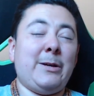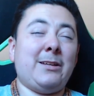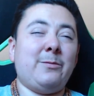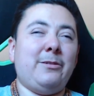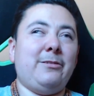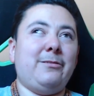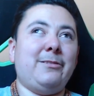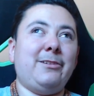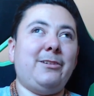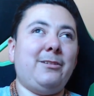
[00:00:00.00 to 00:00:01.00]

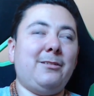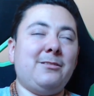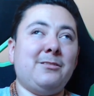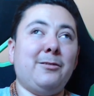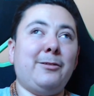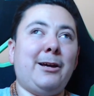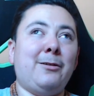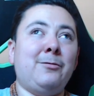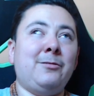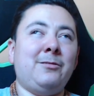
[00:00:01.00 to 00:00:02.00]
me zone
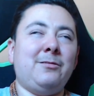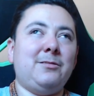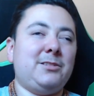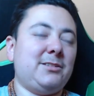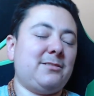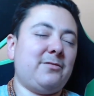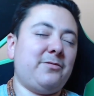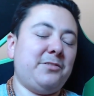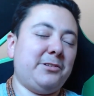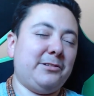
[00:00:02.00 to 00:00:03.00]
out and just
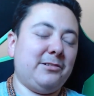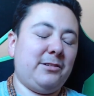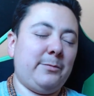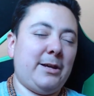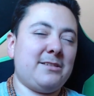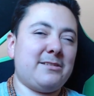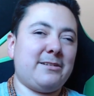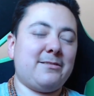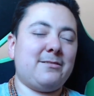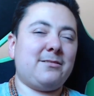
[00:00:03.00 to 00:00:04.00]
feel
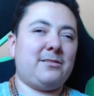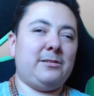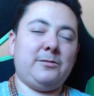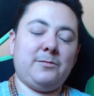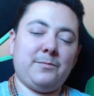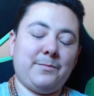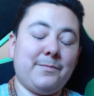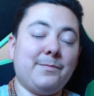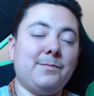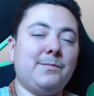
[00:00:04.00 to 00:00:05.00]
amazing. So
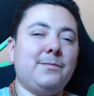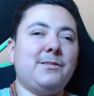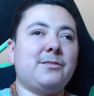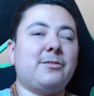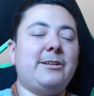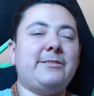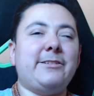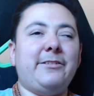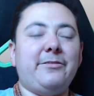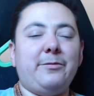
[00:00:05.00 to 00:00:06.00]
it's great stuff.